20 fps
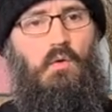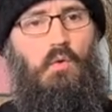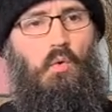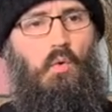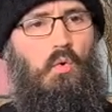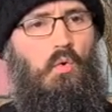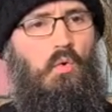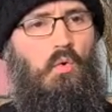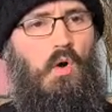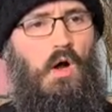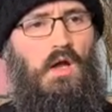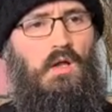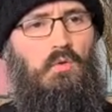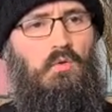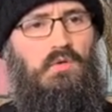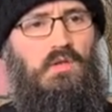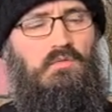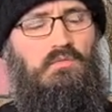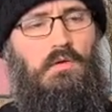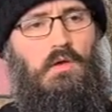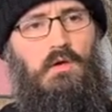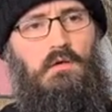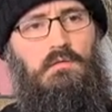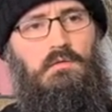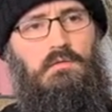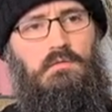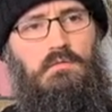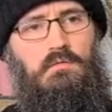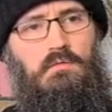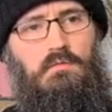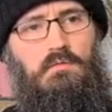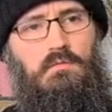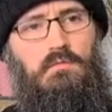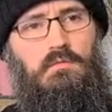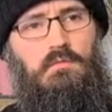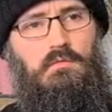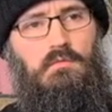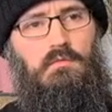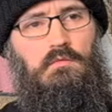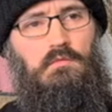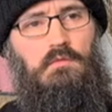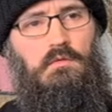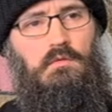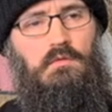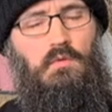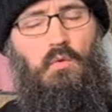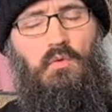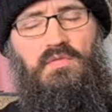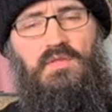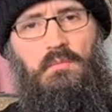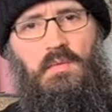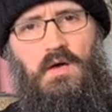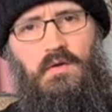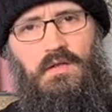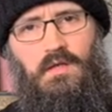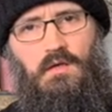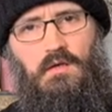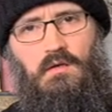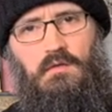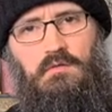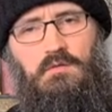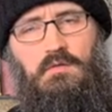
or I could have gone to North America,